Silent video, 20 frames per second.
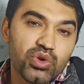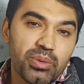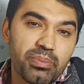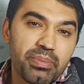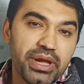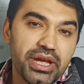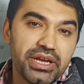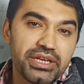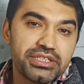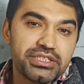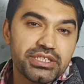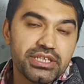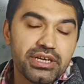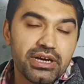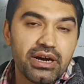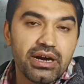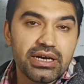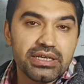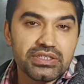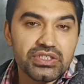were made,
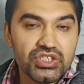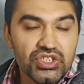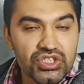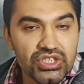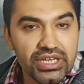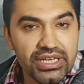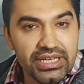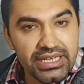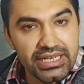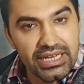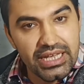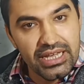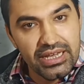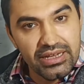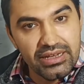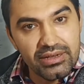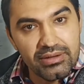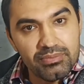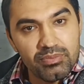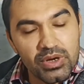or struggle
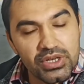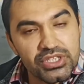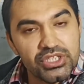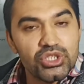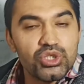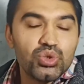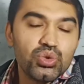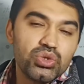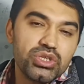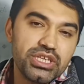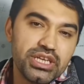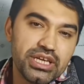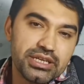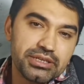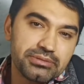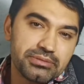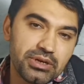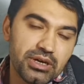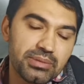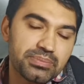for the union
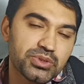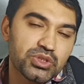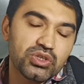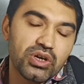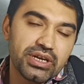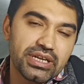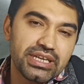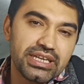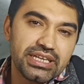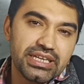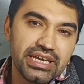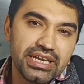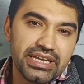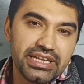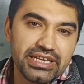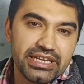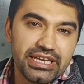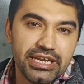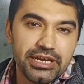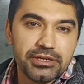of Scotland and
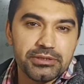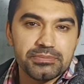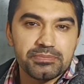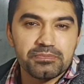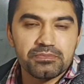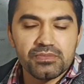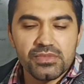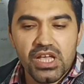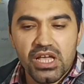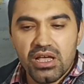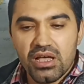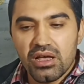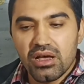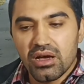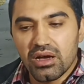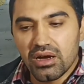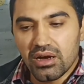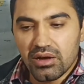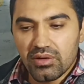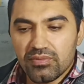England.
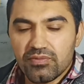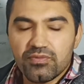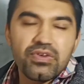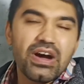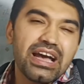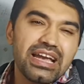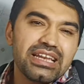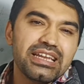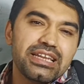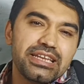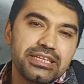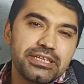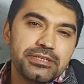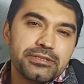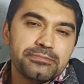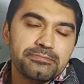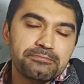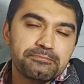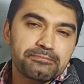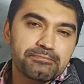
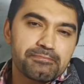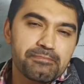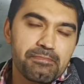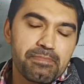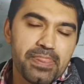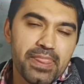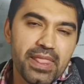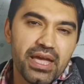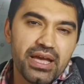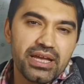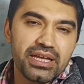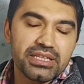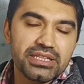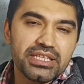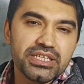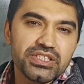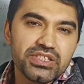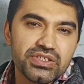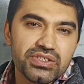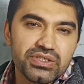Finally, in
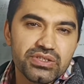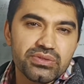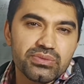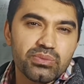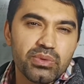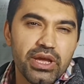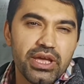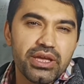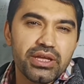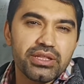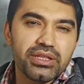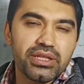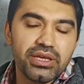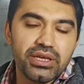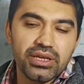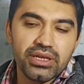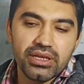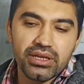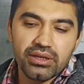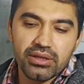this way,
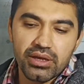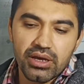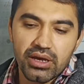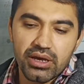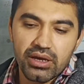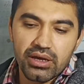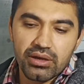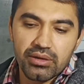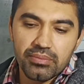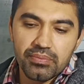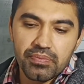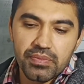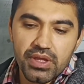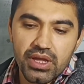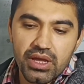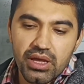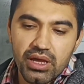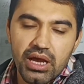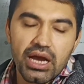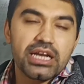
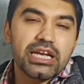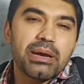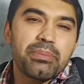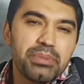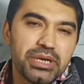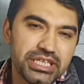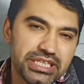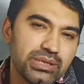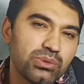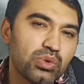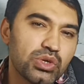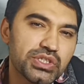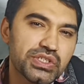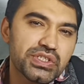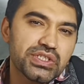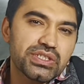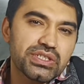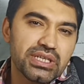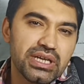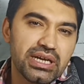a committee
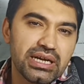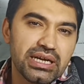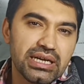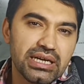was